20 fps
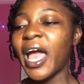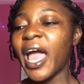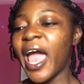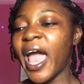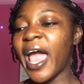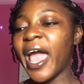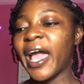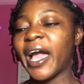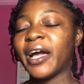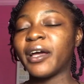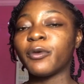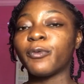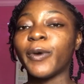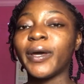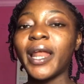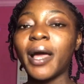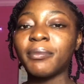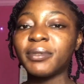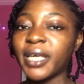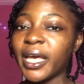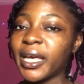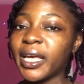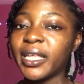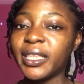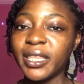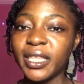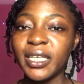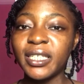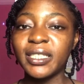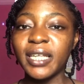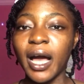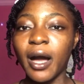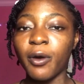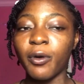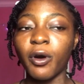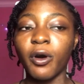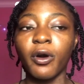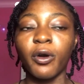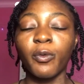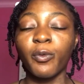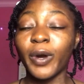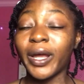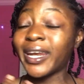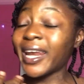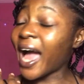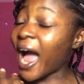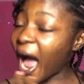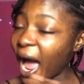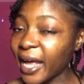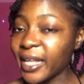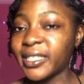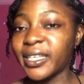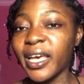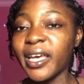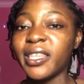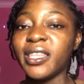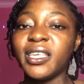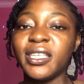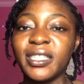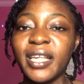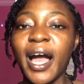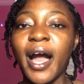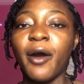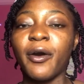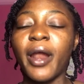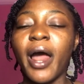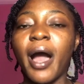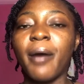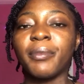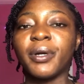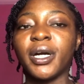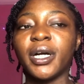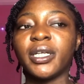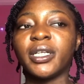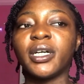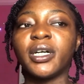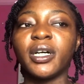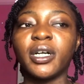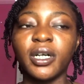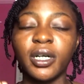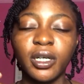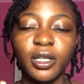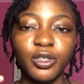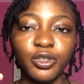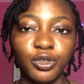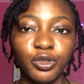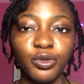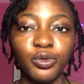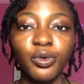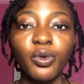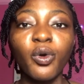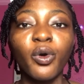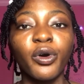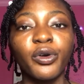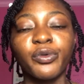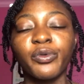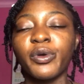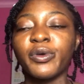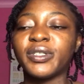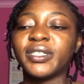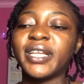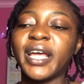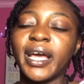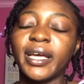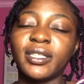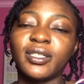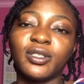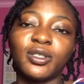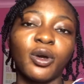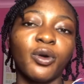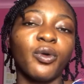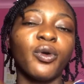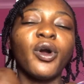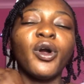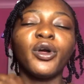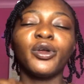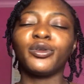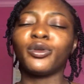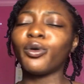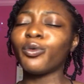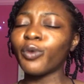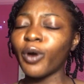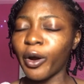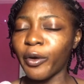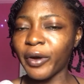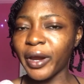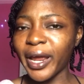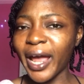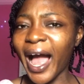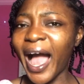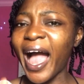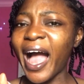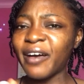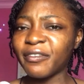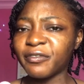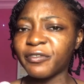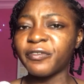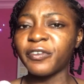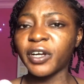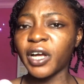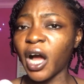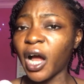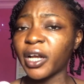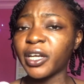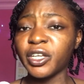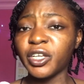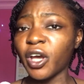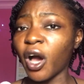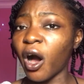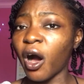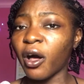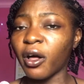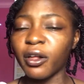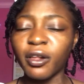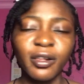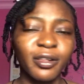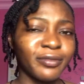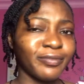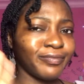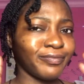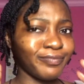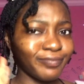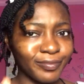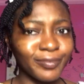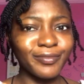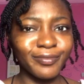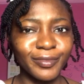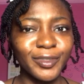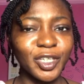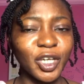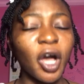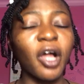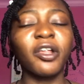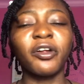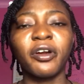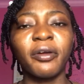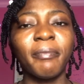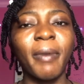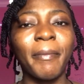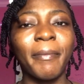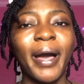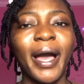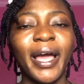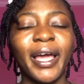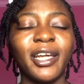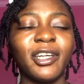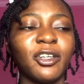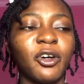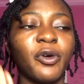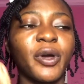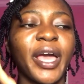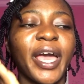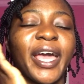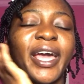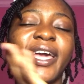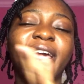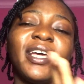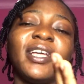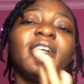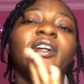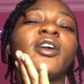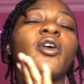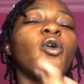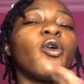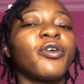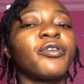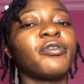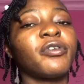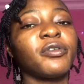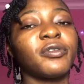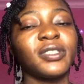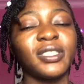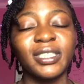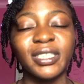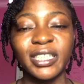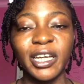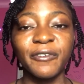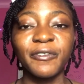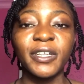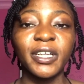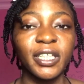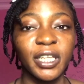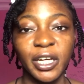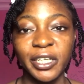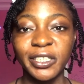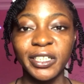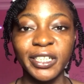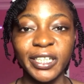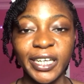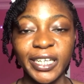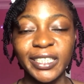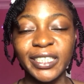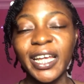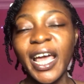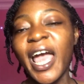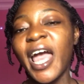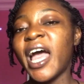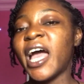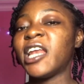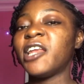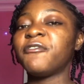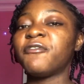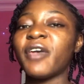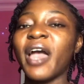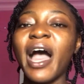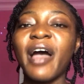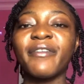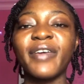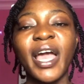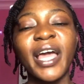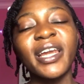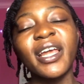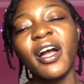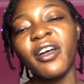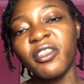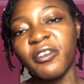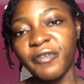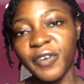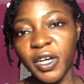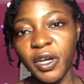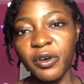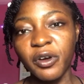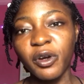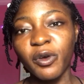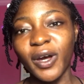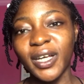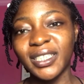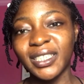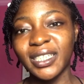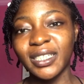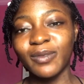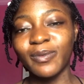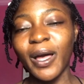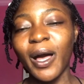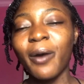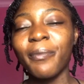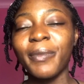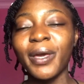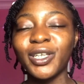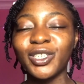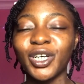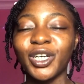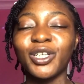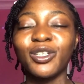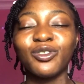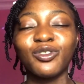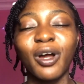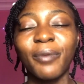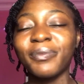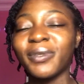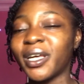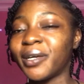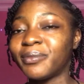and when I'm taking these out, or when I take these out, I'm gonna do cornrows next. So don't worry, I haven't forgotten y'all. Y'all are in my mind, okay? Cornrows definitely on the list. And if you have any other video requests as well, make sure you drop them